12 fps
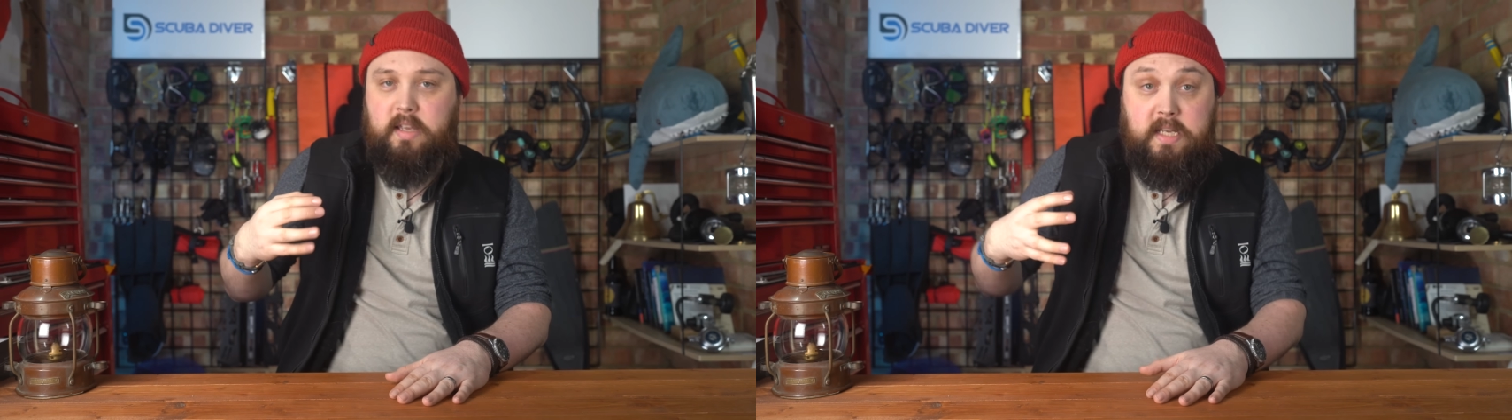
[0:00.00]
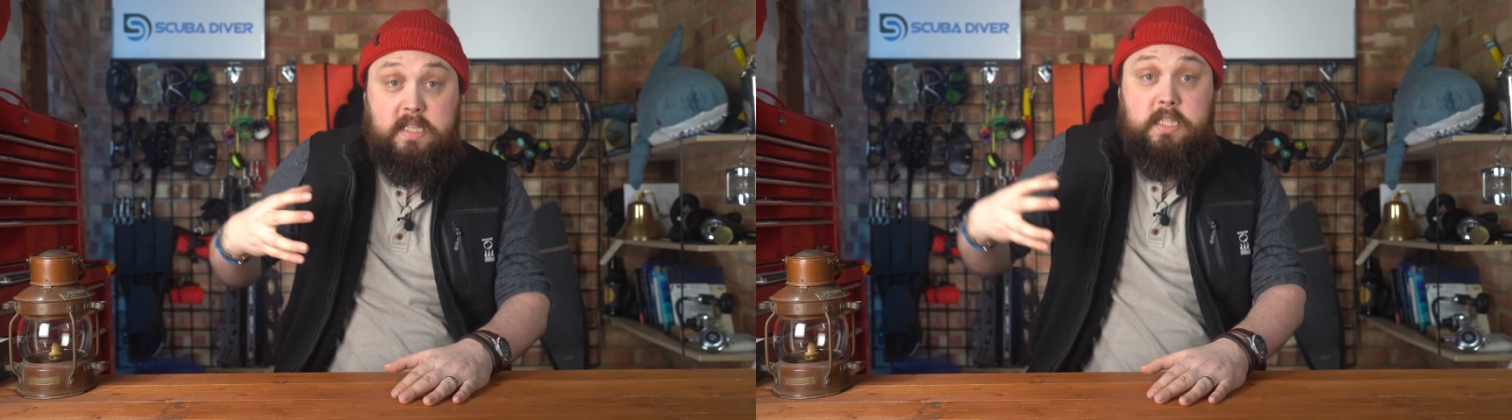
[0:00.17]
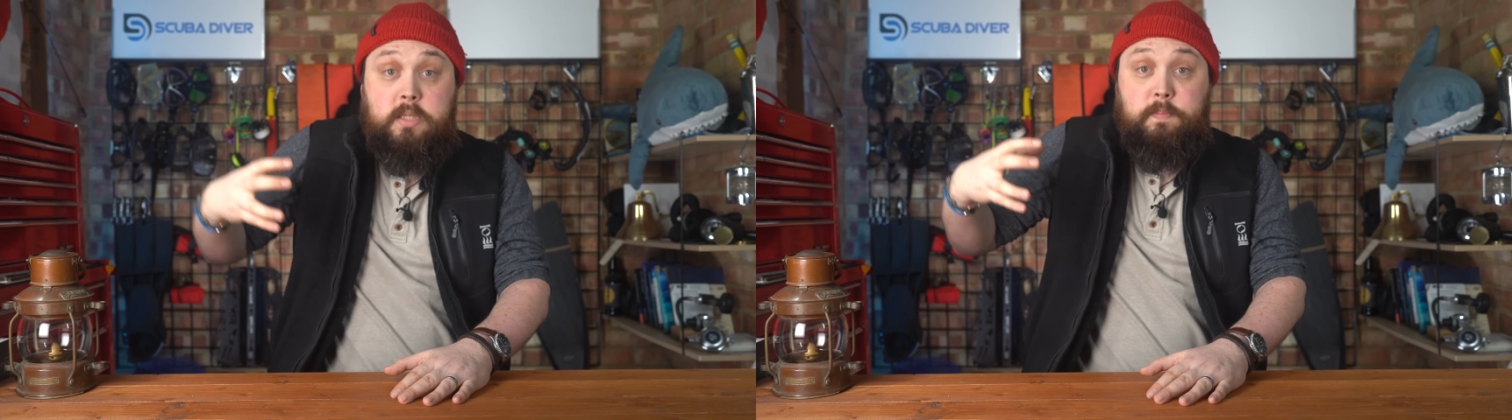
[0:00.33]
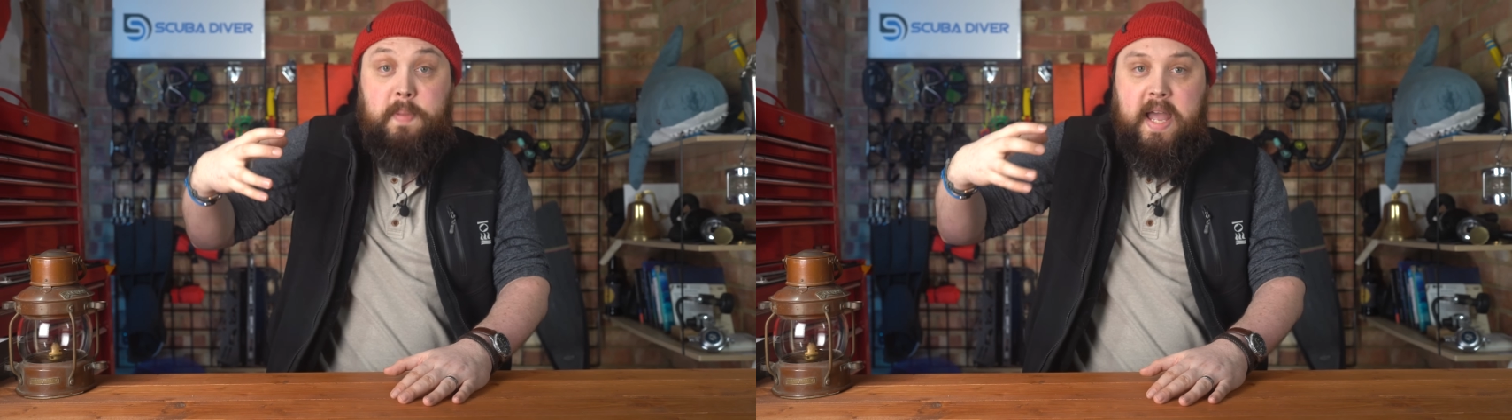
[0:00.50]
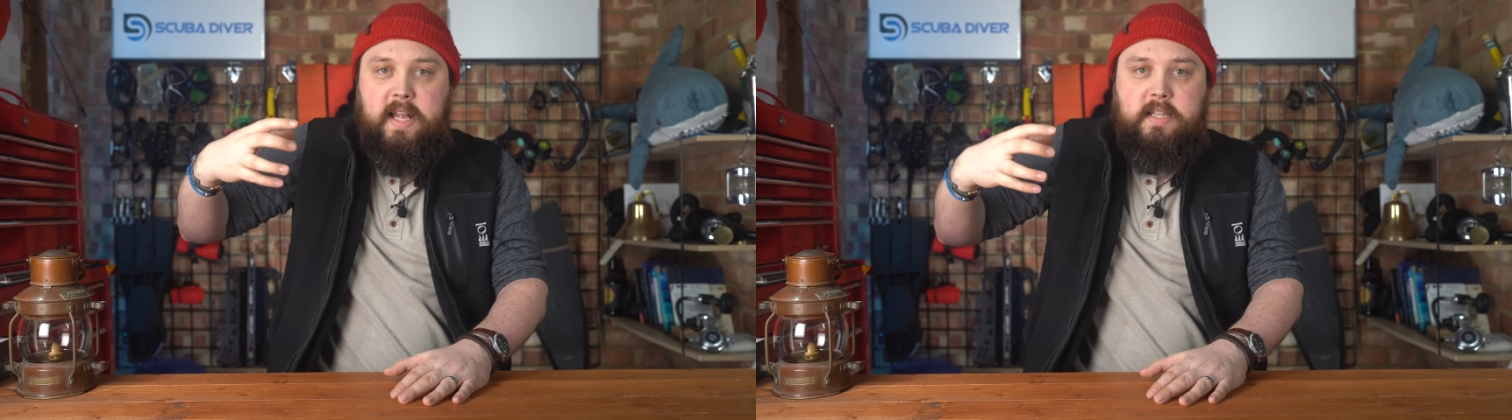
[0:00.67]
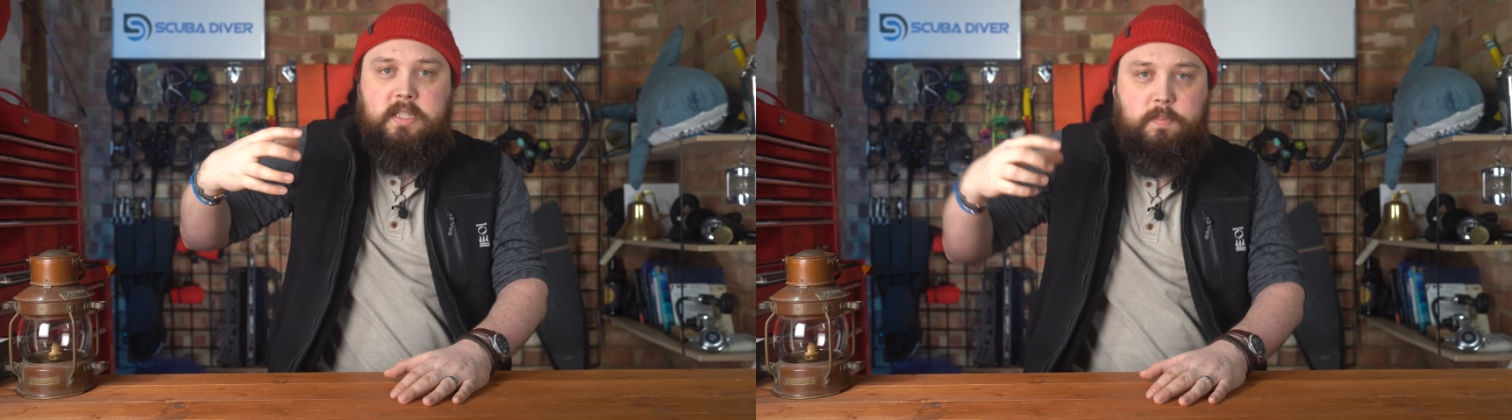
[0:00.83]

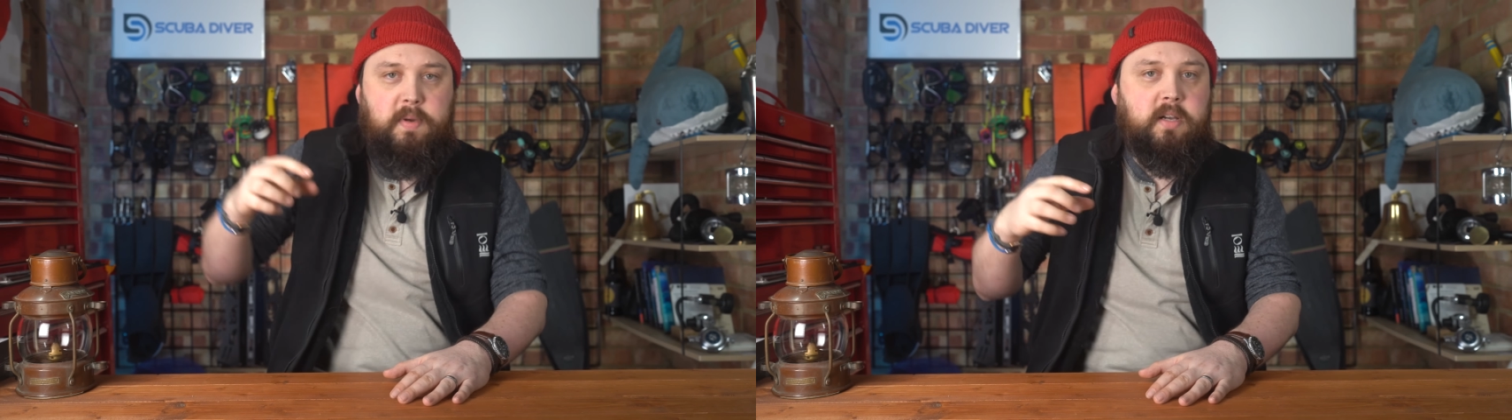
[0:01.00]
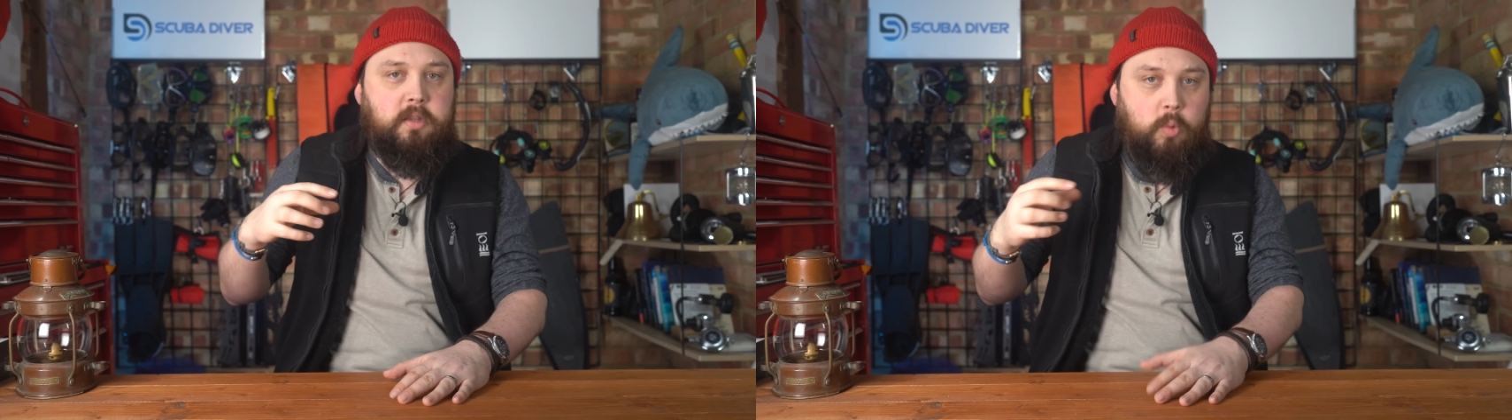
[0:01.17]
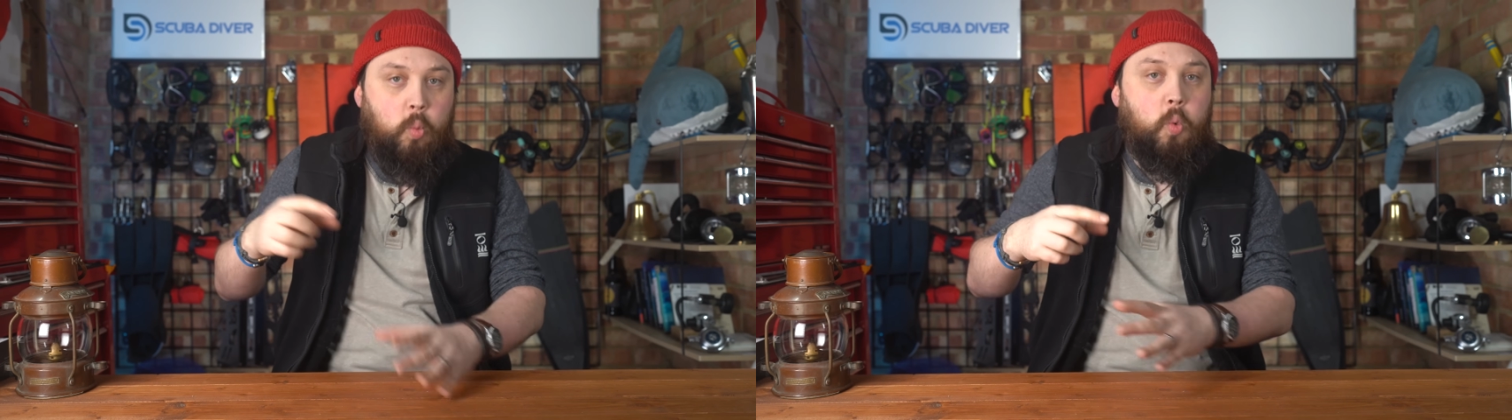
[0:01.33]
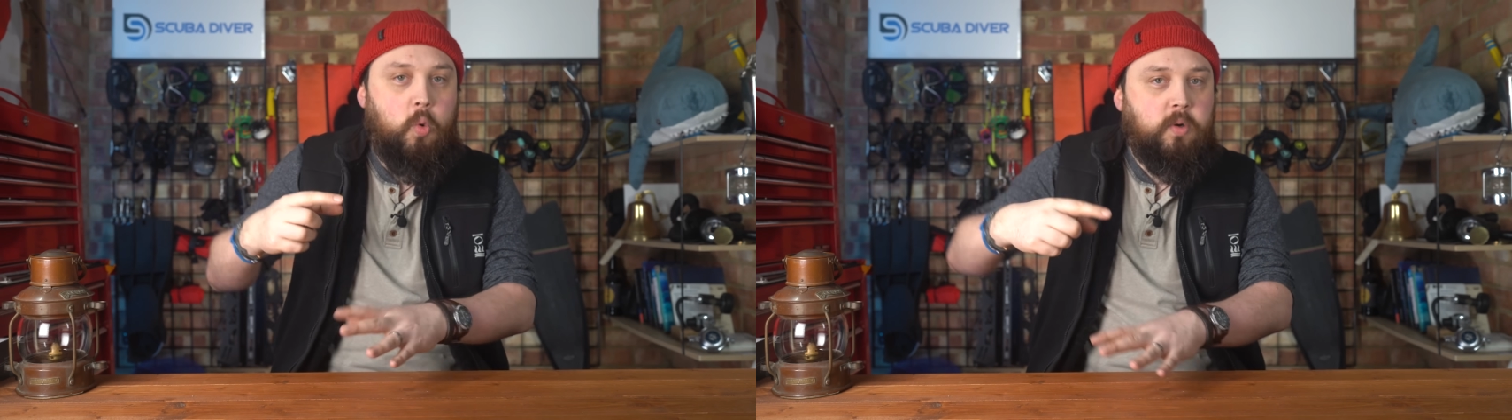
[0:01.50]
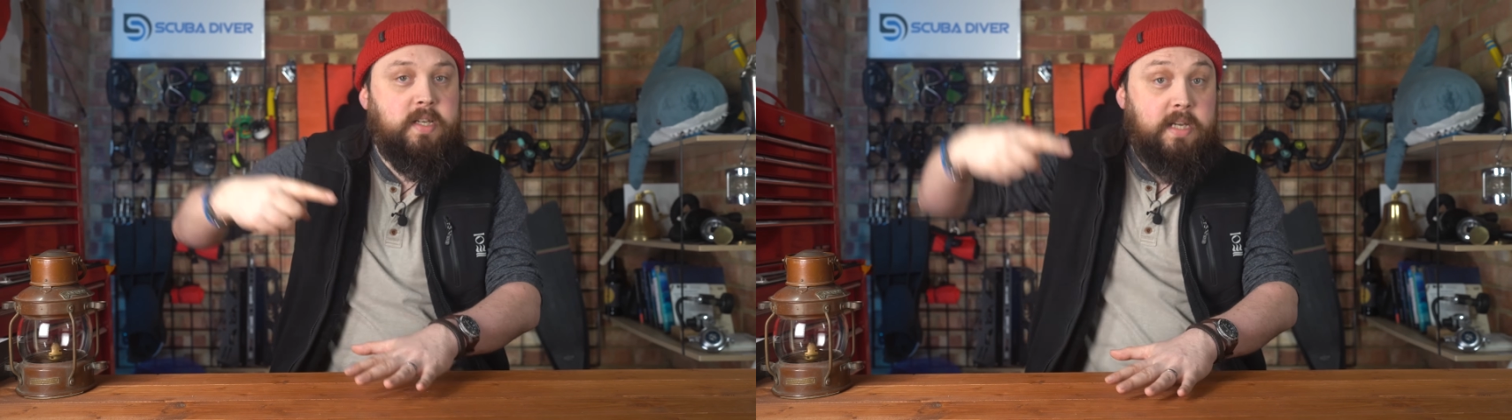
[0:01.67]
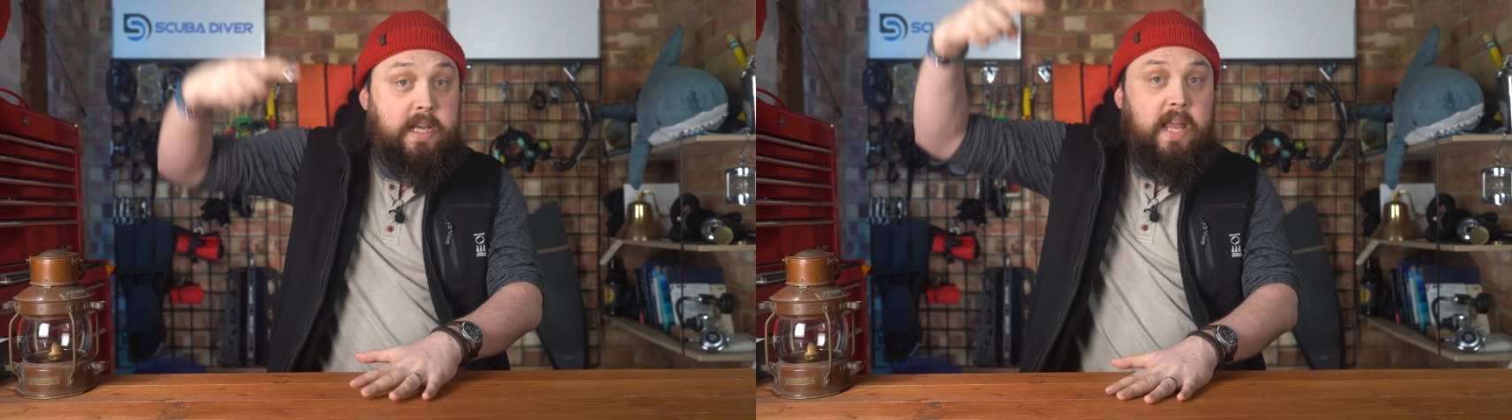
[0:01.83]
expands by the
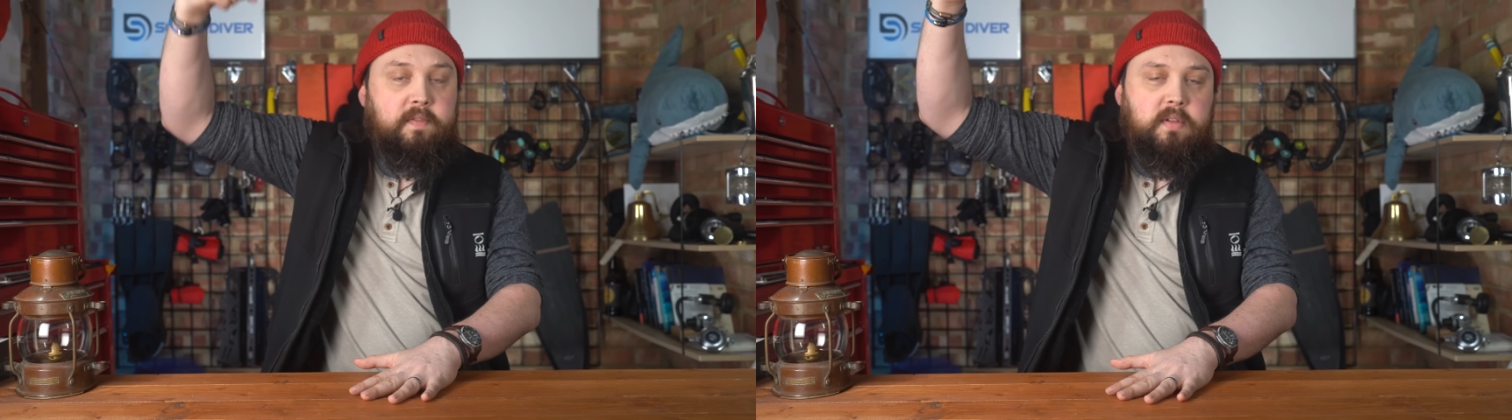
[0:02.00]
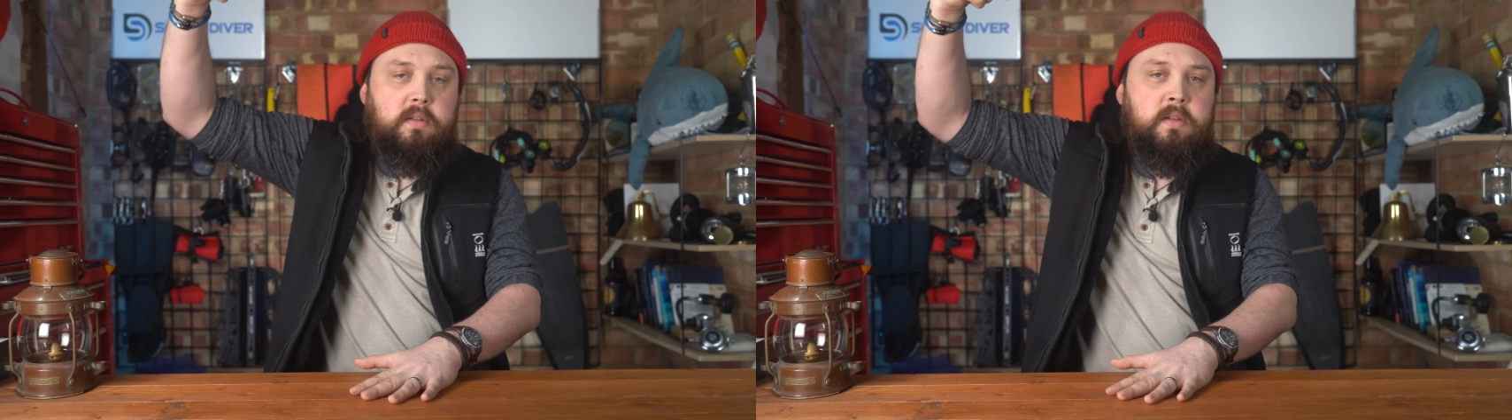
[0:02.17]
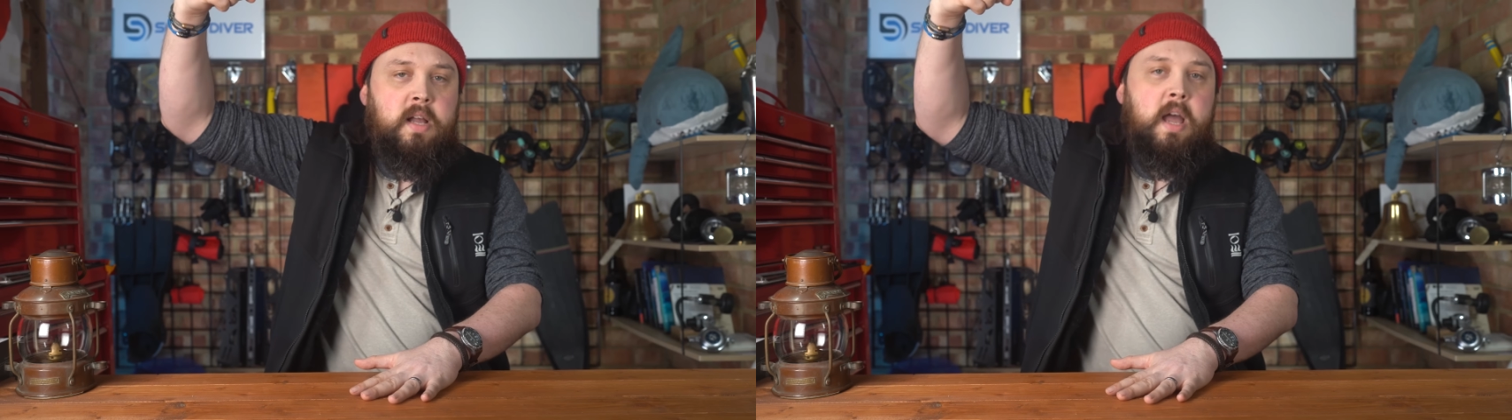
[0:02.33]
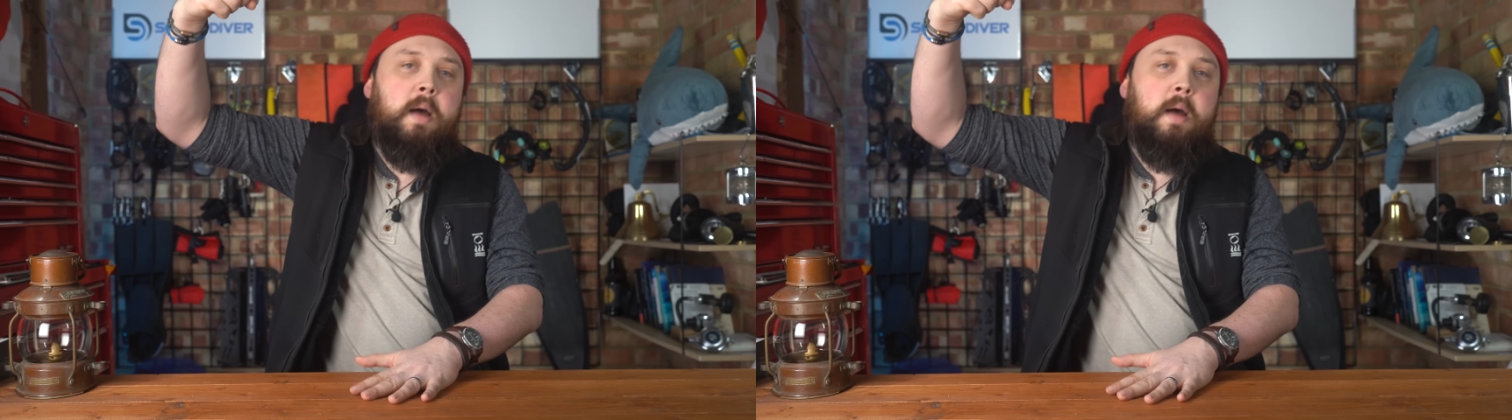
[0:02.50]
water level.